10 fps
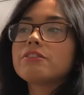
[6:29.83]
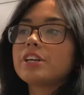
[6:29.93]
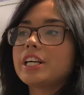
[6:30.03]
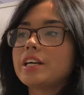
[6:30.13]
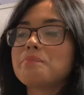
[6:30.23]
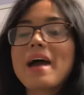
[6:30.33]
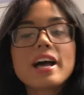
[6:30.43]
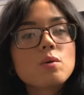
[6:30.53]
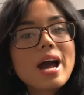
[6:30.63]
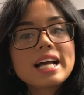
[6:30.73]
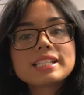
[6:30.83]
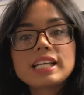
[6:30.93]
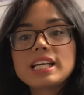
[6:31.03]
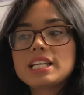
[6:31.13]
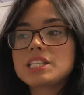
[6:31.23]
for back
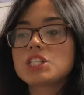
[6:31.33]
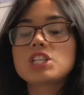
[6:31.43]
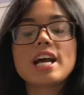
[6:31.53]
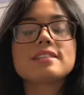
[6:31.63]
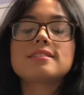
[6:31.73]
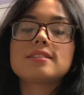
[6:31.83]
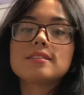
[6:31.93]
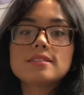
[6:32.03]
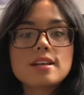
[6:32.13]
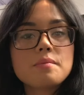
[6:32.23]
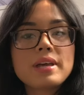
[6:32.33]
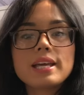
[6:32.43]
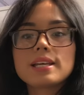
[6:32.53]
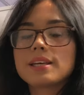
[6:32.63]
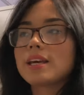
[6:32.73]
waxes, chest,
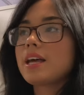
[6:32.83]
stomach,